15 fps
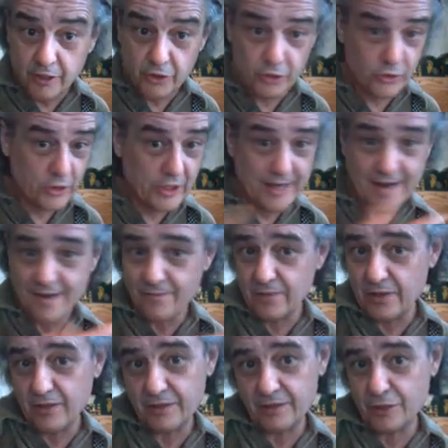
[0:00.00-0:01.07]
You could have
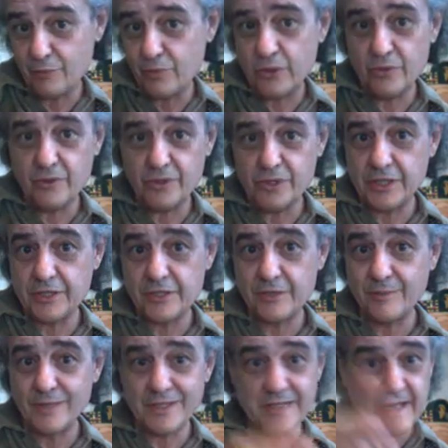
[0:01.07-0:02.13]
a computer
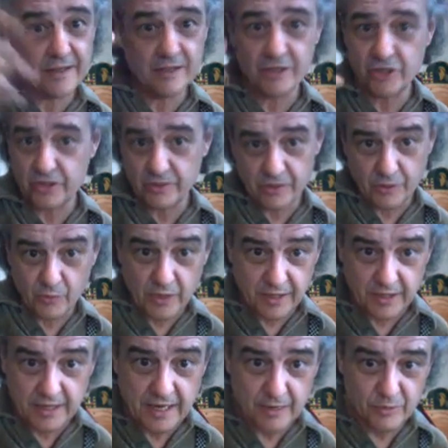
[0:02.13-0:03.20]
system intelligently
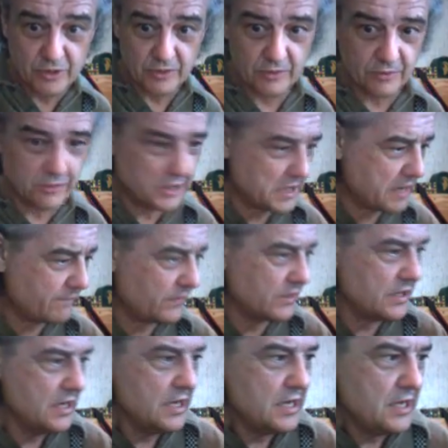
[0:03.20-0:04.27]
running absolutely
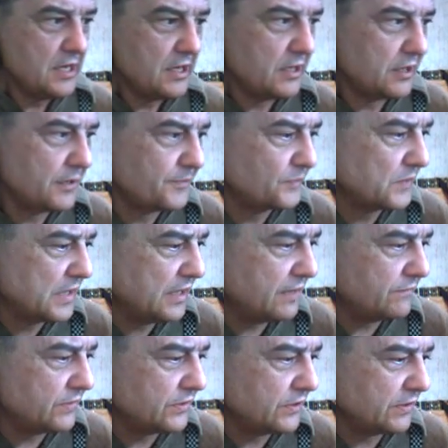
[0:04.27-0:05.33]

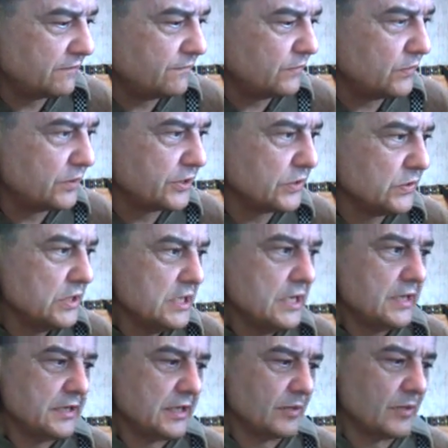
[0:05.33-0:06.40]
everything for you.
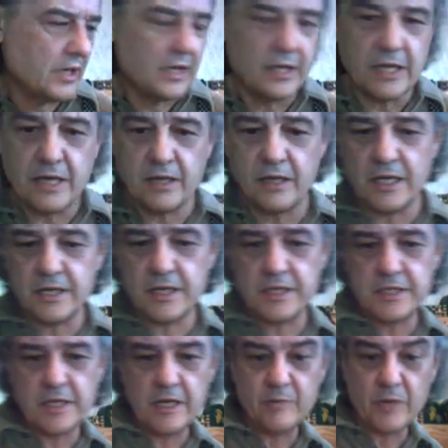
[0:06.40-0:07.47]
Now, like I
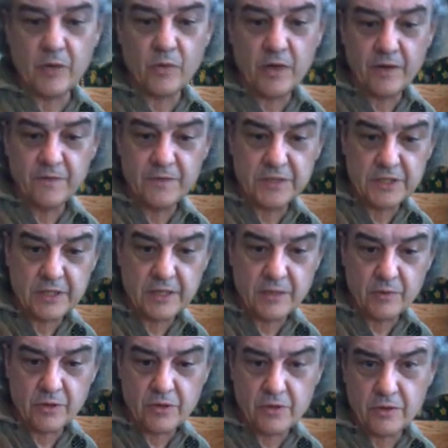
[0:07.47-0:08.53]
said, my wife is an
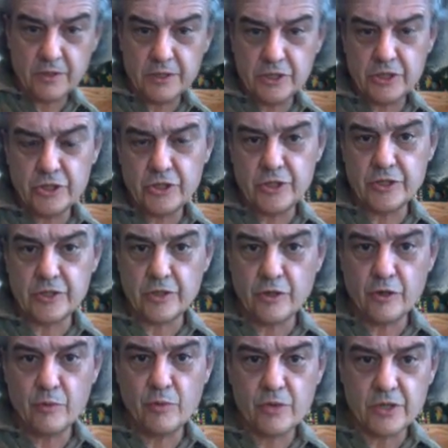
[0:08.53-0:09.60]
iridologist. She's a
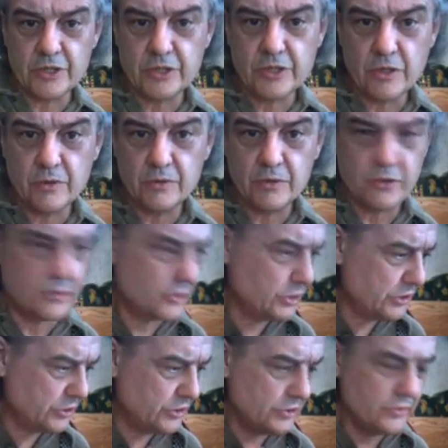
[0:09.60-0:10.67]
herbal consultant, so
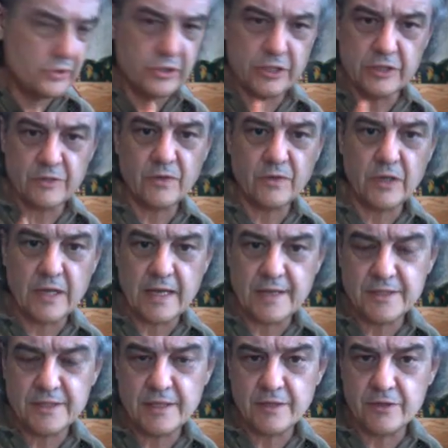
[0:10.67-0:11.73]
she's used this for the
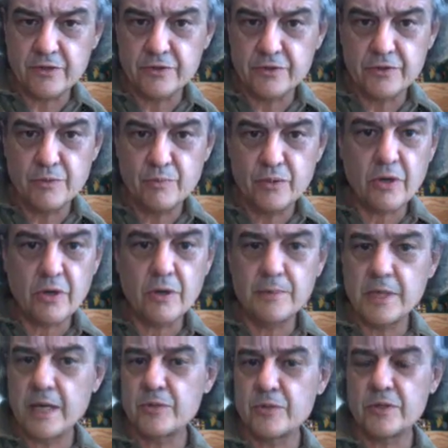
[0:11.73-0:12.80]
last 10 years to put
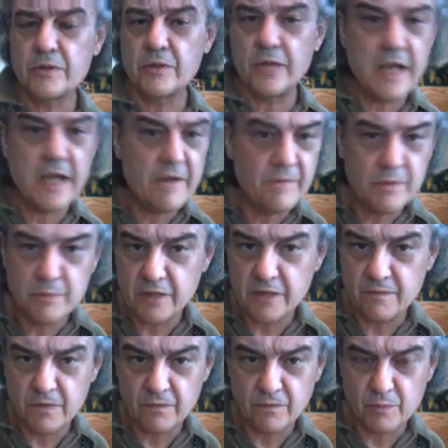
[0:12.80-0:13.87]
absolutely every bit
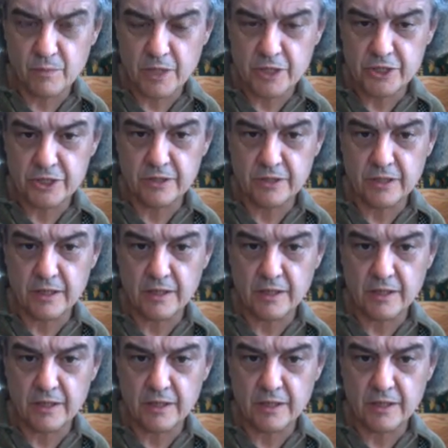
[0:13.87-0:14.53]
of information,